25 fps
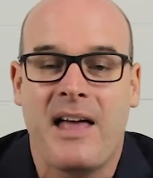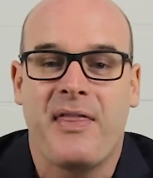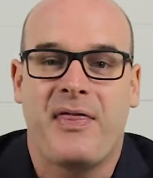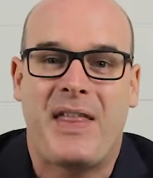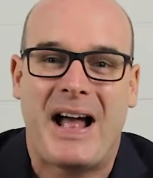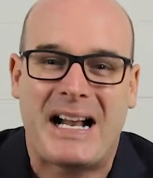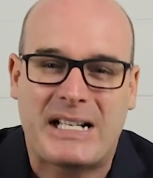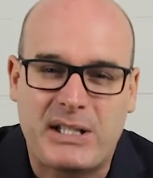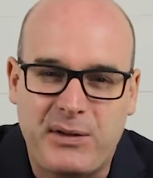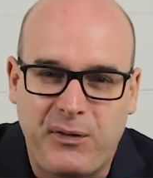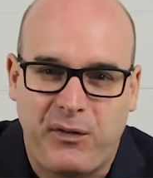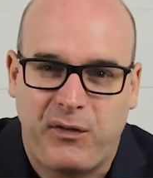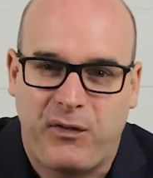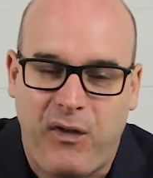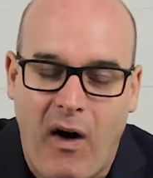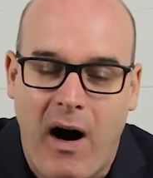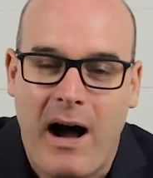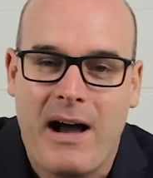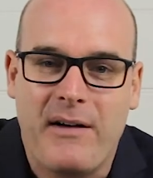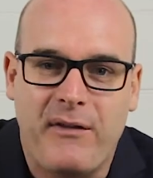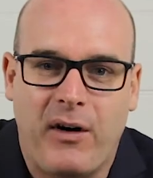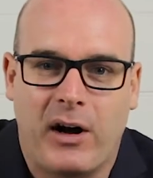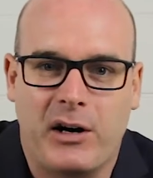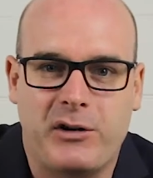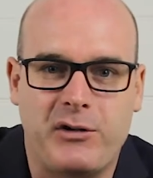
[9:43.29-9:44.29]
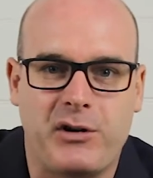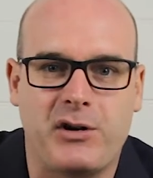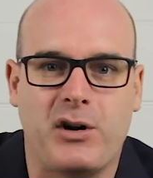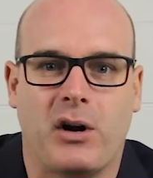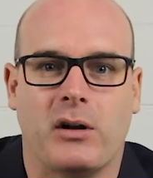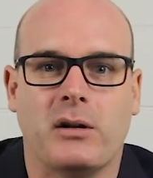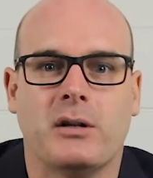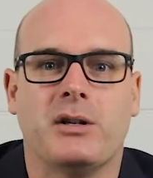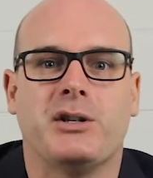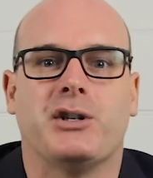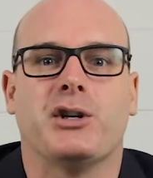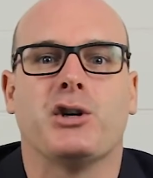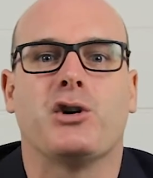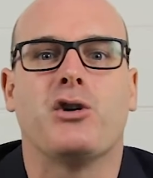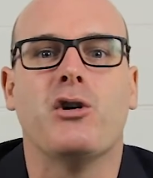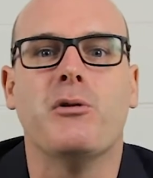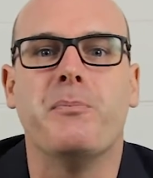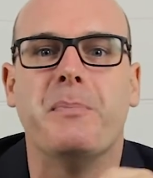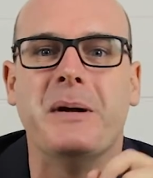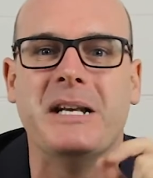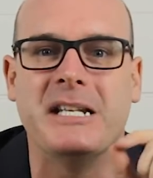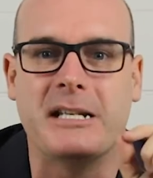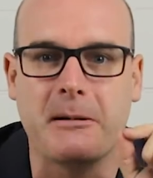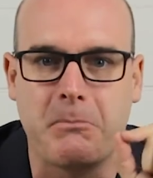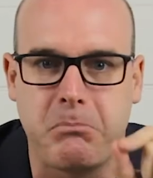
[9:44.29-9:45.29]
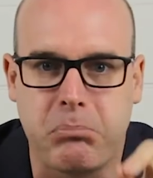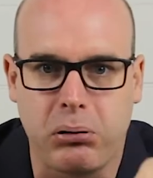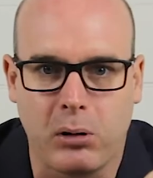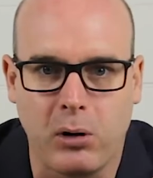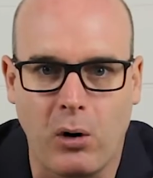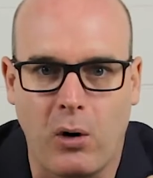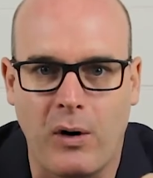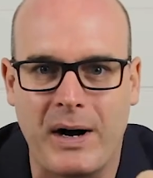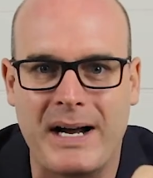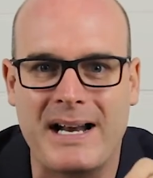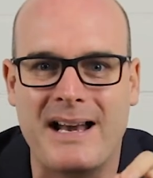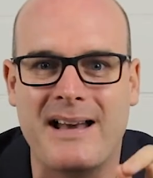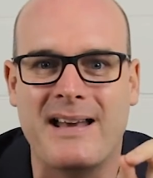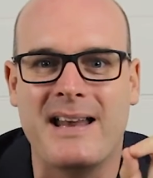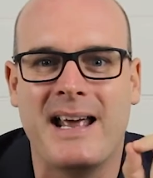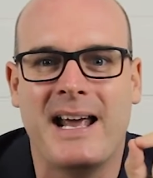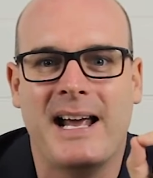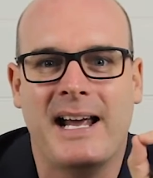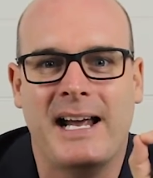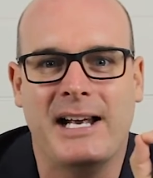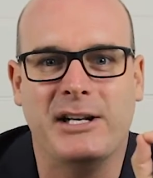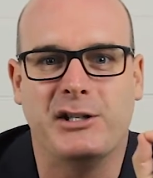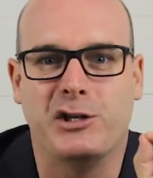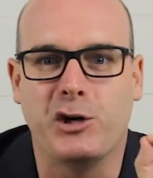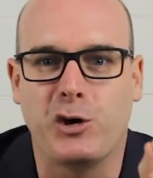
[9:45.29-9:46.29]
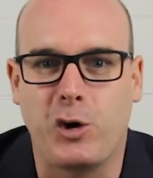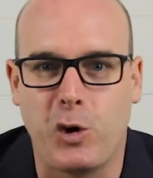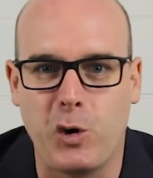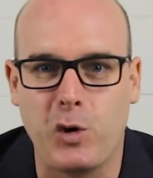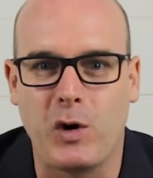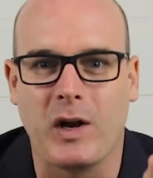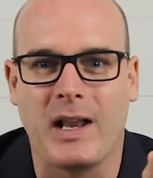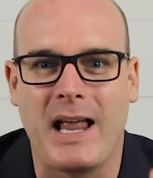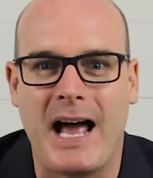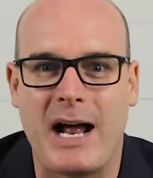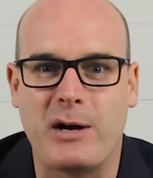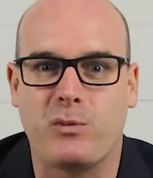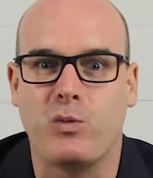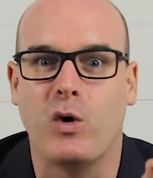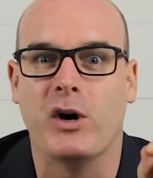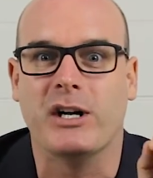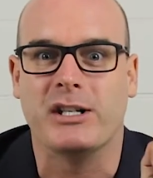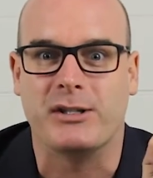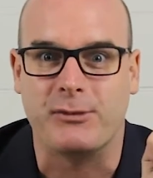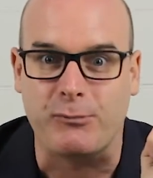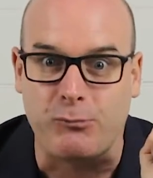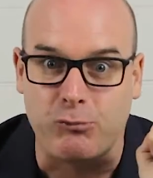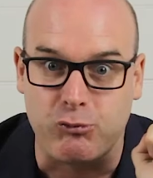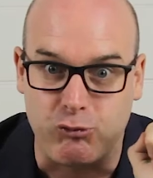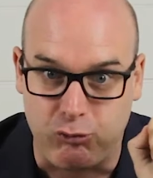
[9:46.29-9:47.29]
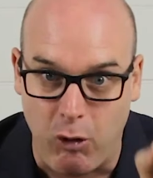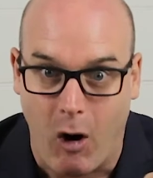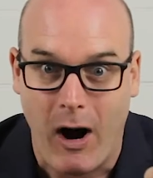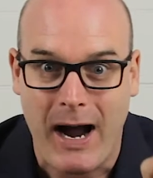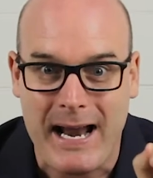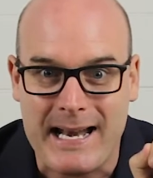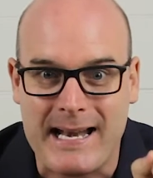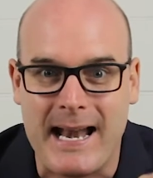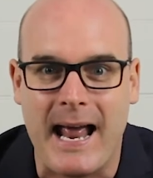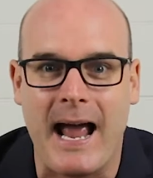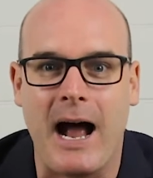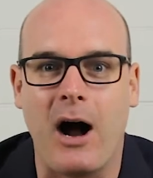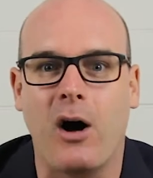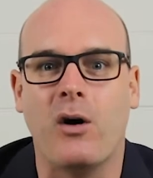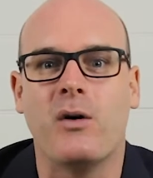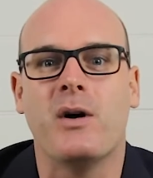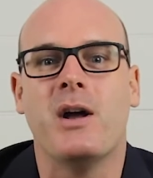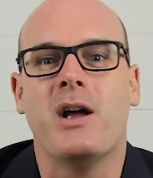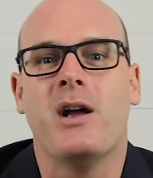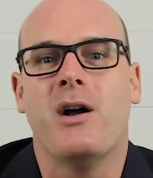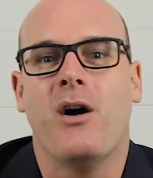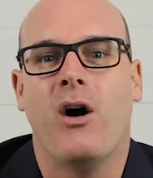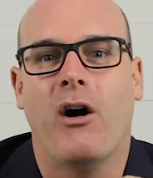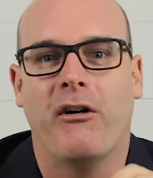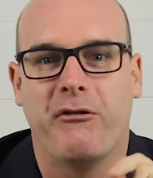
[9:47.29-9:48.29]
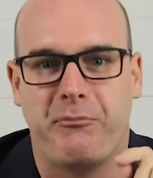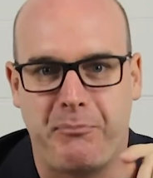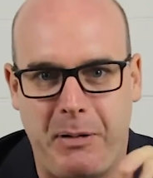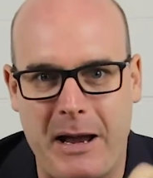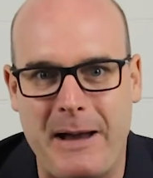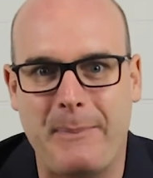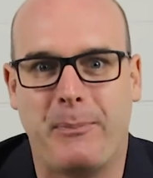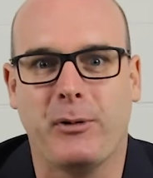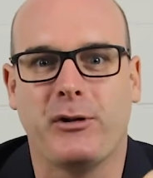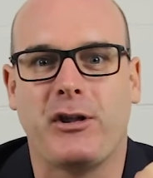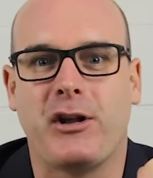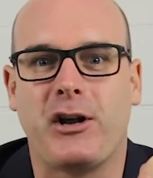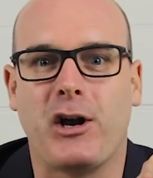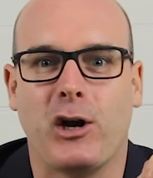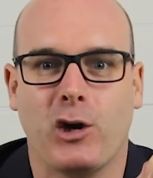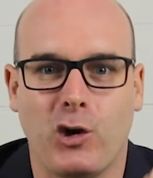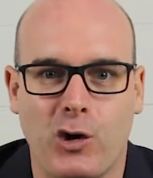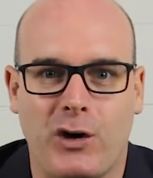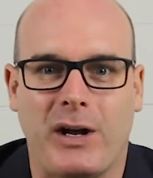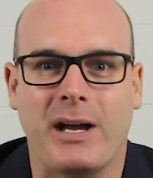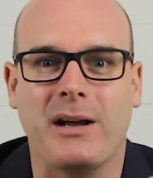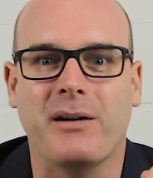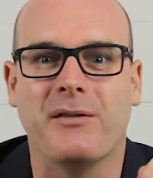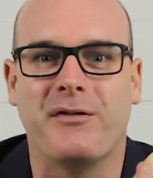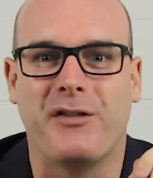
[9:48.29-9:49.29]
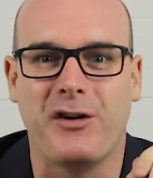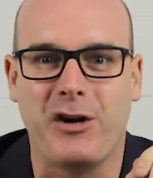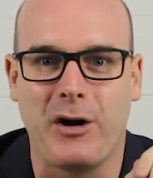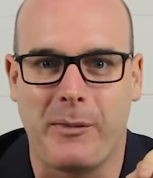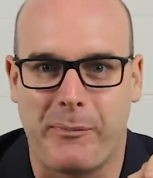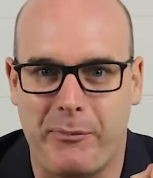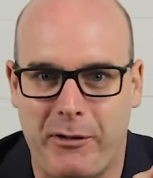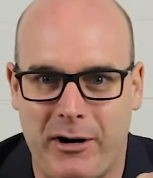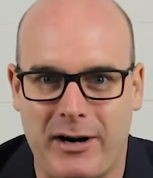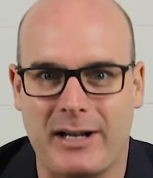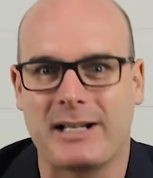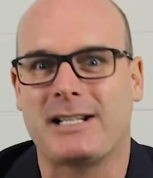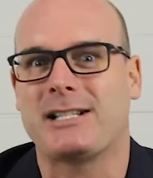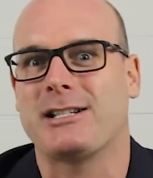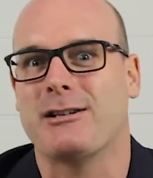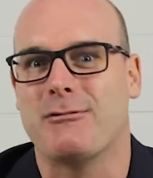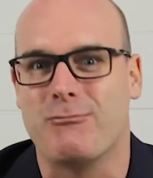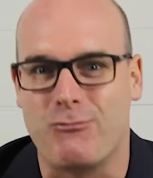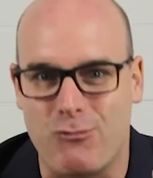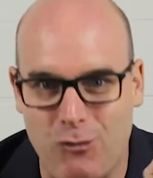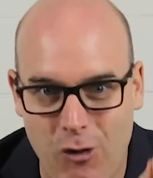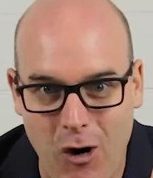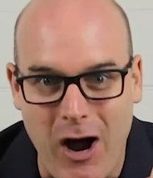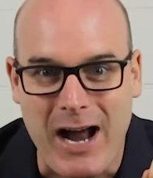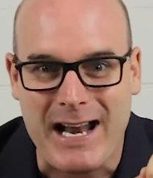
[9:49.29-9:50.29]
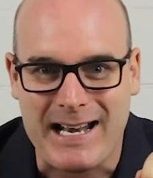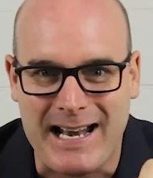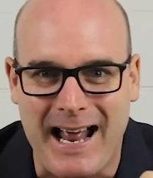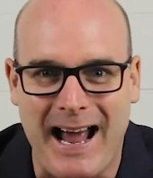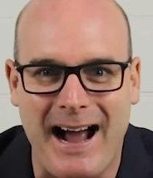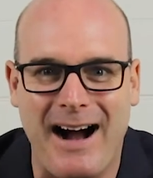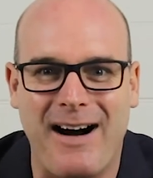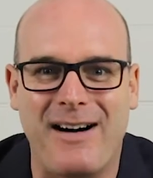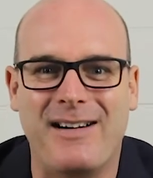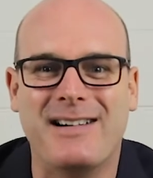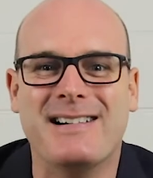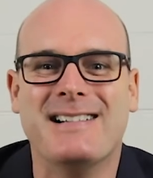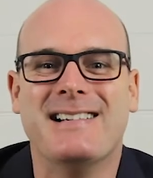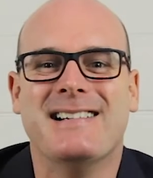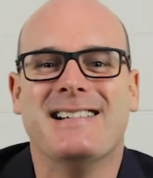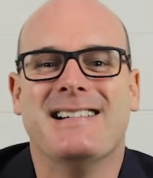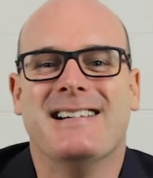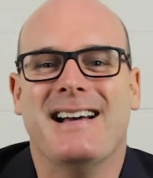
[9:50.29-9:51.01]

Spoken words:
That's $500 that could be deployed into Google AdWords right now of people that are looking for your products right now,